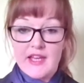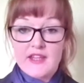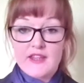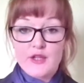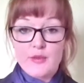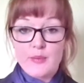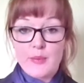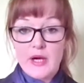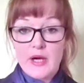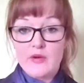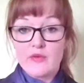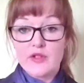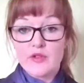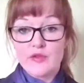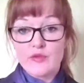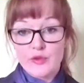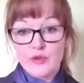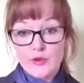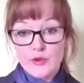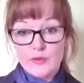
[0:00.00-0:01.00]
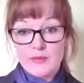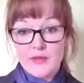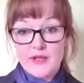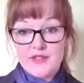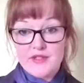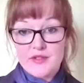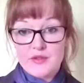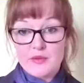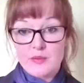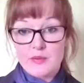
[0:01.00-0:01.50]
The pelvic floor
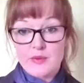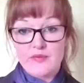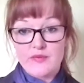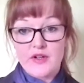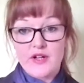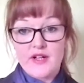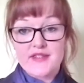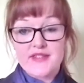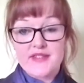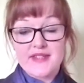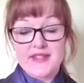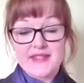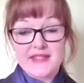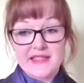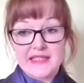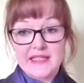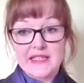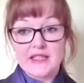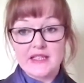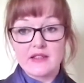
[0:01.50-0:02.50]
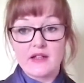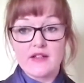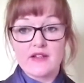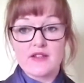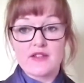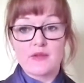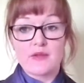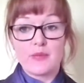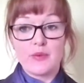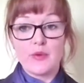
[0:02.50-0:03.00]
muscle provides a sling-like
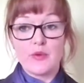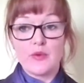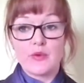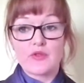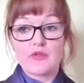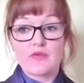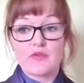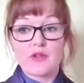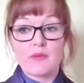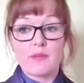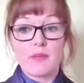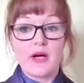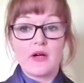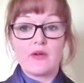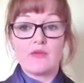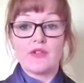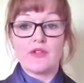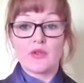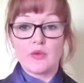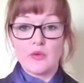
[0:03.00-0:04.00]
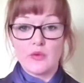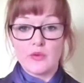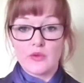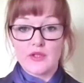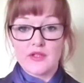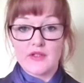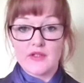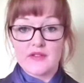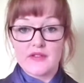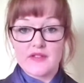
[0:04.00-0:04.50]
support for the pelvic
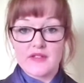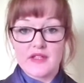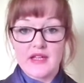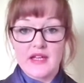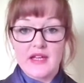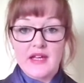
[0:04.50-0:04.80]
organs,